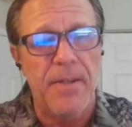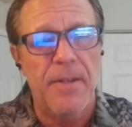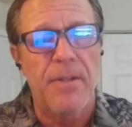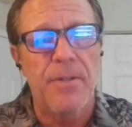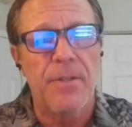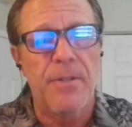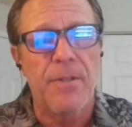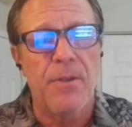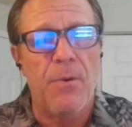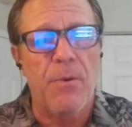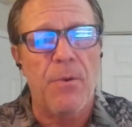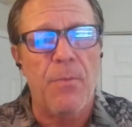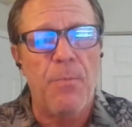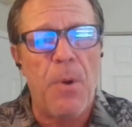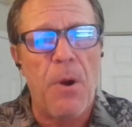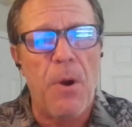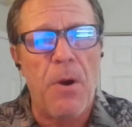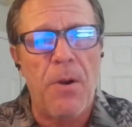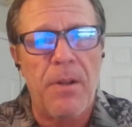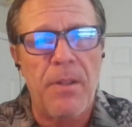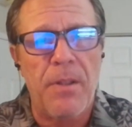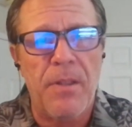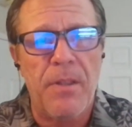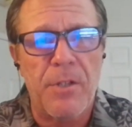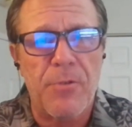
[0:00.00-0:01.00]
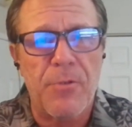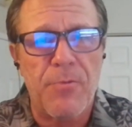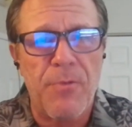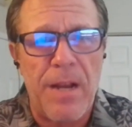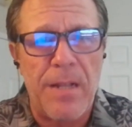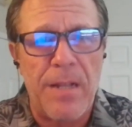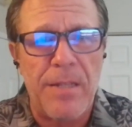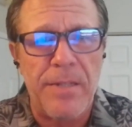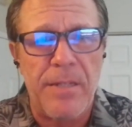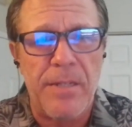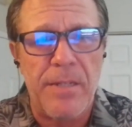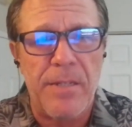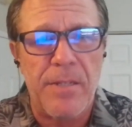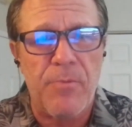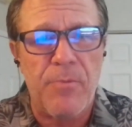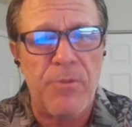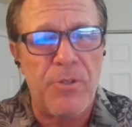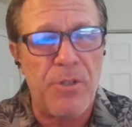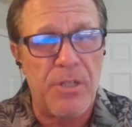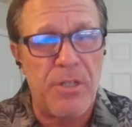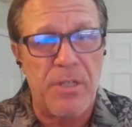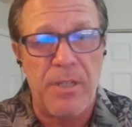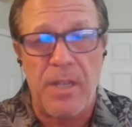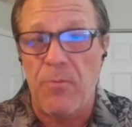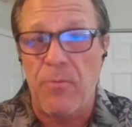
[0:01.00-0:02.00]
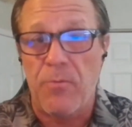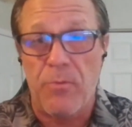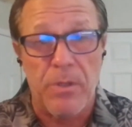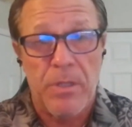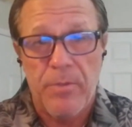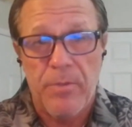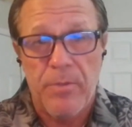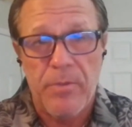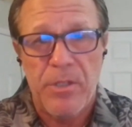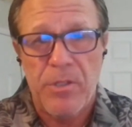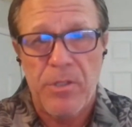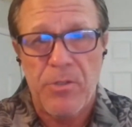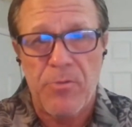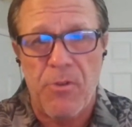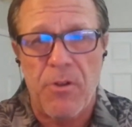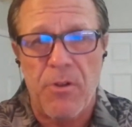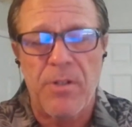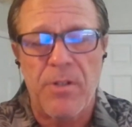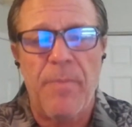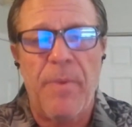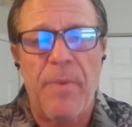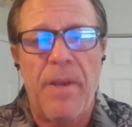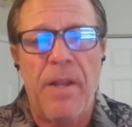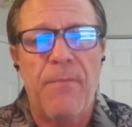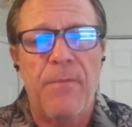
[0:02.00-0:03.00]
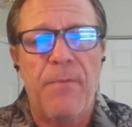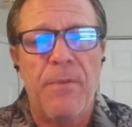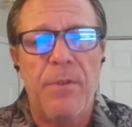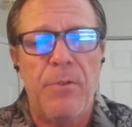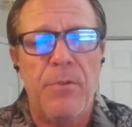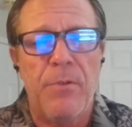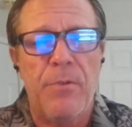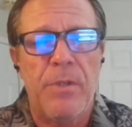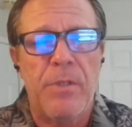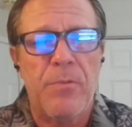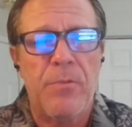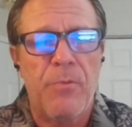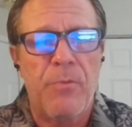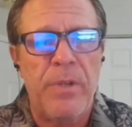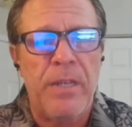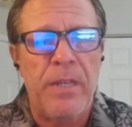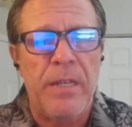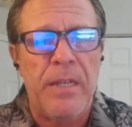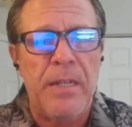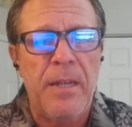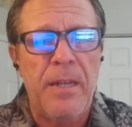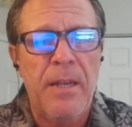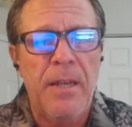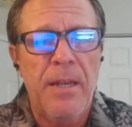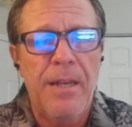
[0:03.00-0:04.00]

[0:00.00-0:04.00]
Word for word: So part of this rally is we're just seeing really really strong demand for U.S. wheat.